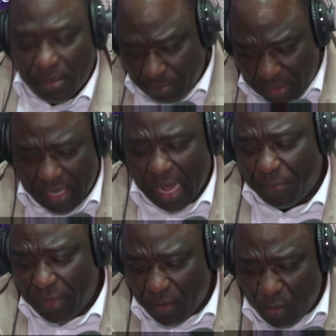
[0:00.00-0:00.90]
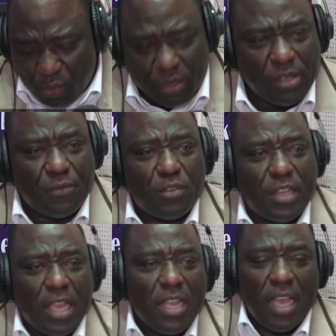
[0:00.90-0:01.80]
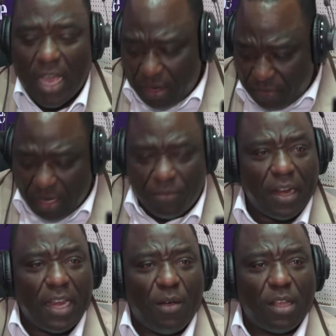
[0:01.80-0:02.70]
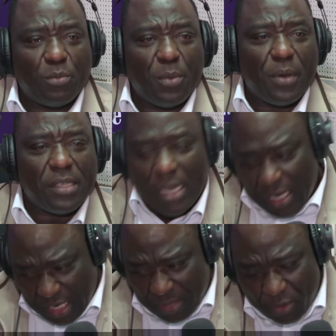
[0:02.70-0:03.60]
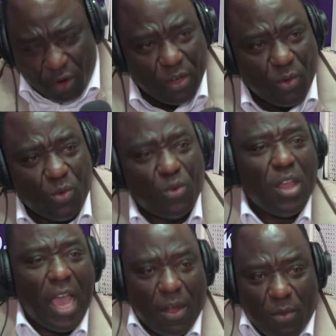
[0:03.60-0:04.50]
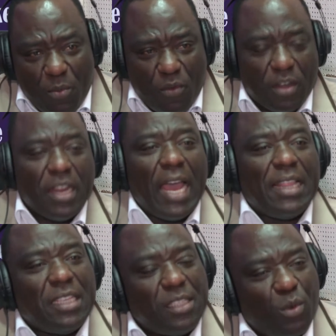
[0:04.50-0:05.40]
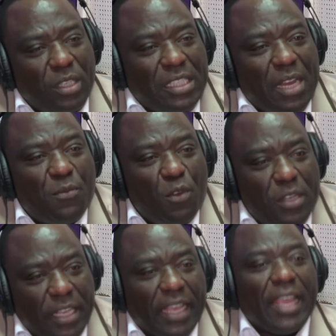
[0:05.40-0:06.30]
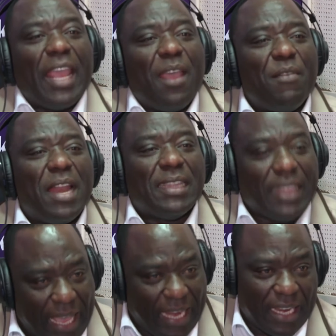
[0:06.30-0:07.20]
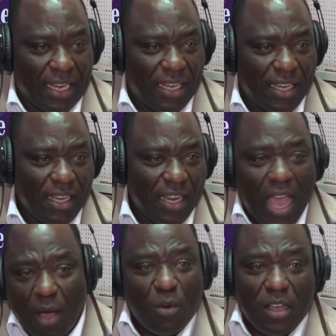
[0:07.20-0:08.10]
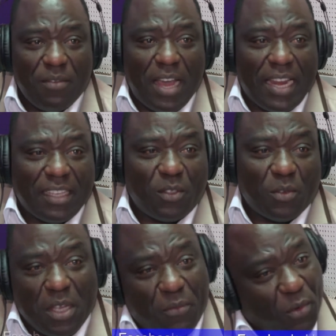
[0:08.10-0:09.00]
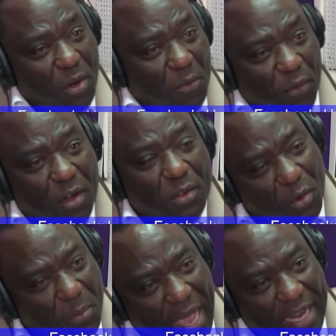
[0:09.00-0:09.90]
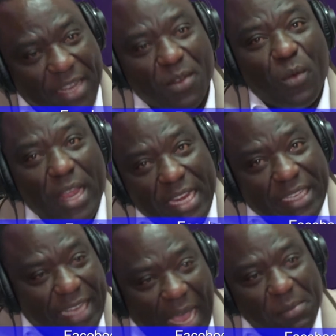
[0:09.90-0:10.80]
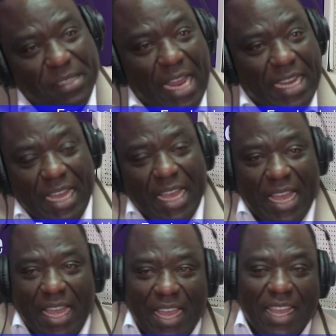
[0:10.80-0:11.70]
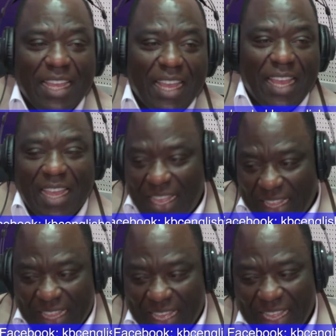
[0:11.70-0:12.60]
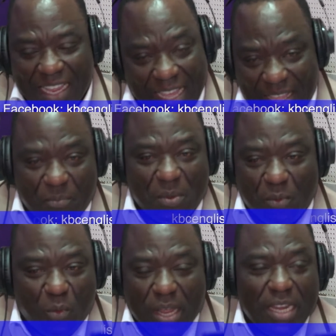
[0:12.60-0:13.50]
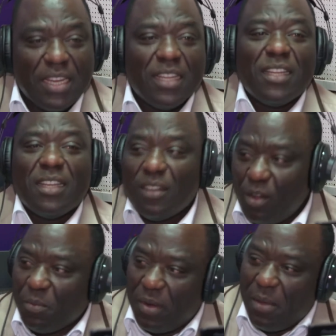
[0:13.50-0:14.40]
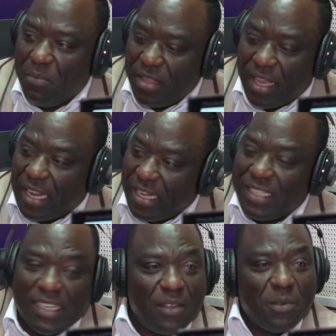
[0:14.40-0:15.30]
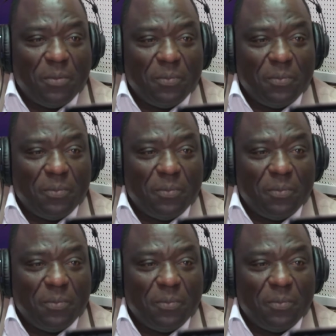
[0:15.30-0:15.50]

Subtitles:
Me, I think Uhuru is the future. And even if Raila wants to be president, let him join Uhuru and we move on. And this is what is unfolding. Even then, I will give direction. If you don't follow, too bad. When it comes and the other people win, don't blame me that I didn't tell you.